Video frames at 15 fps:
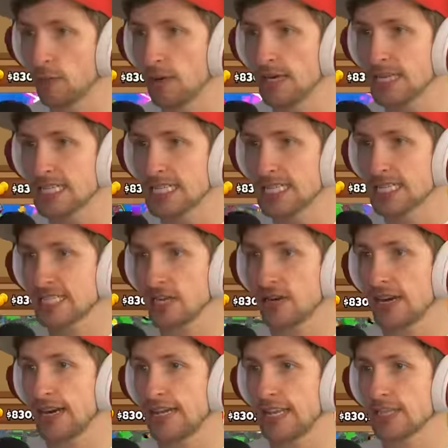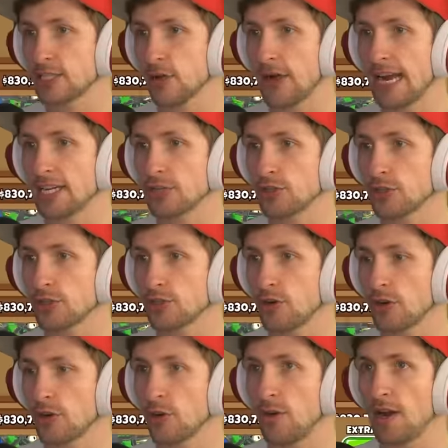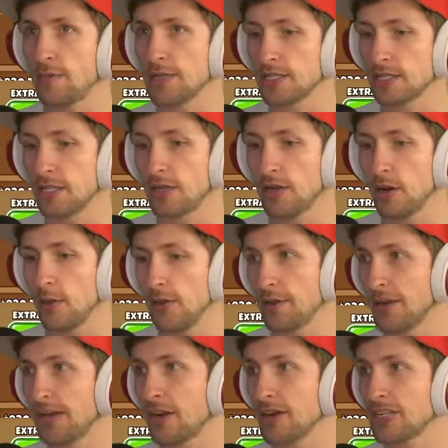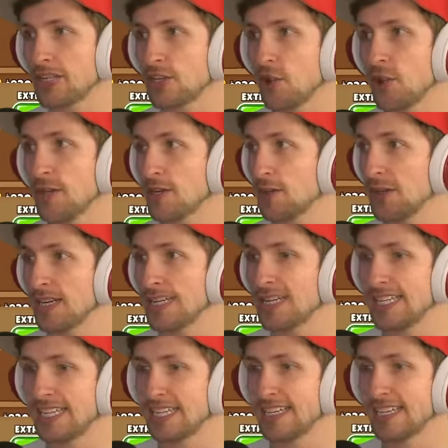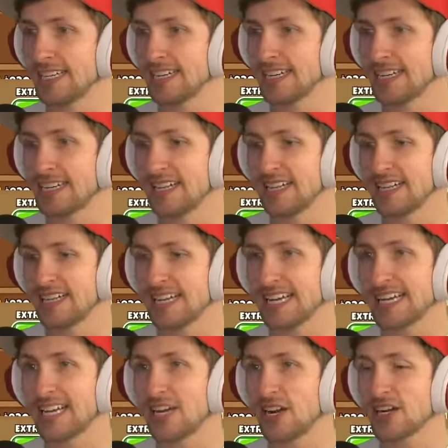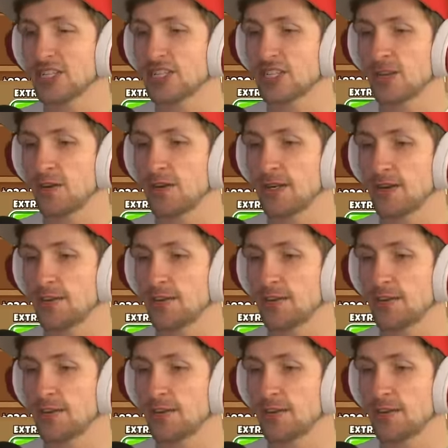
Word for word: what is this? Okay, like, so extra stronger weapon slot. Oh, wow. That costs so much money to get. Like, it costs so much